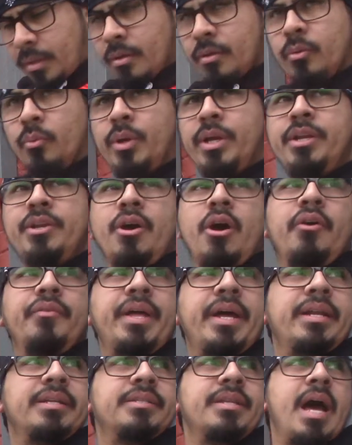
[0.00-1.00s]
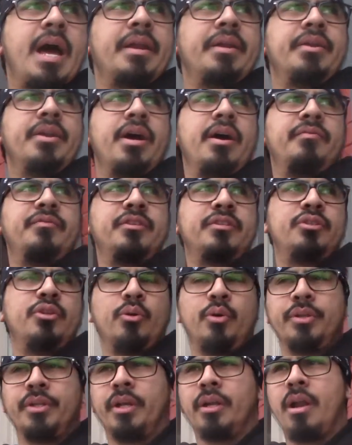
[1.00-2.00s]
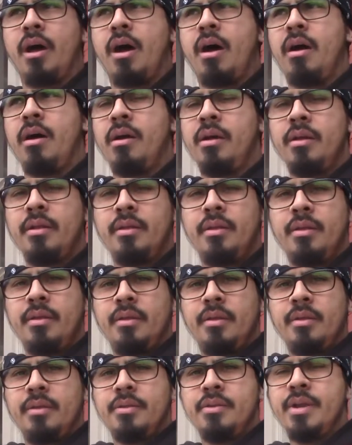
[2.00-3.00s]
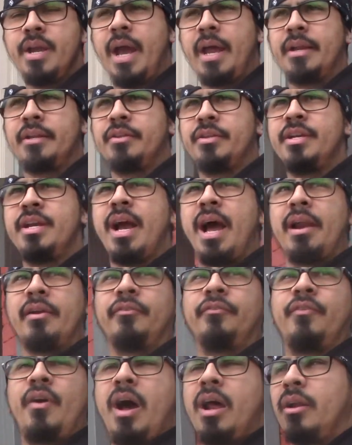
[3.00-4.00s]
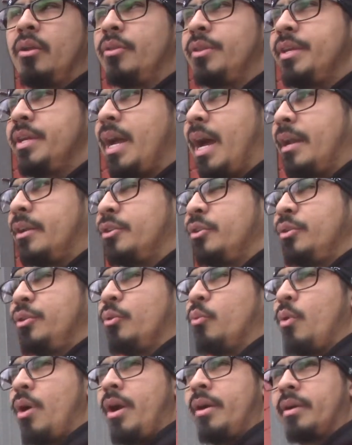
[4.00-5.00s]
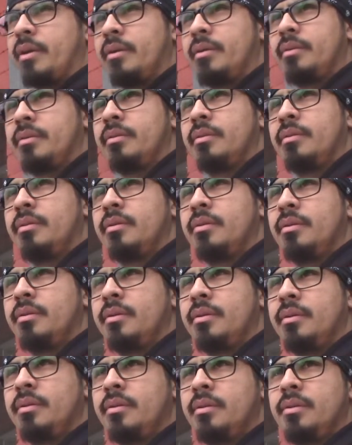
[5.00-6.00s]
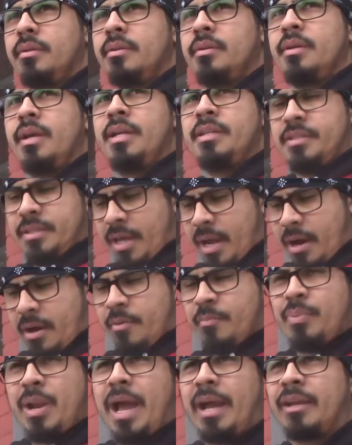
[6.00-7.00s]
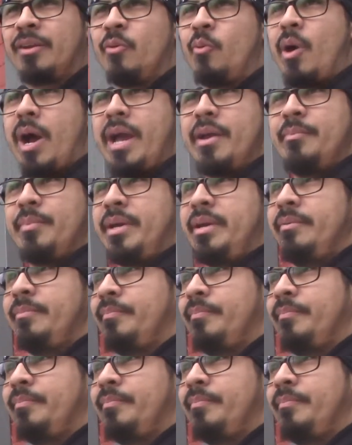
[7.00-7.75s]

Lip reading: We know that it's not enough just doing the law. You gotta follow, you gotta do the work. It's there, black and white, man.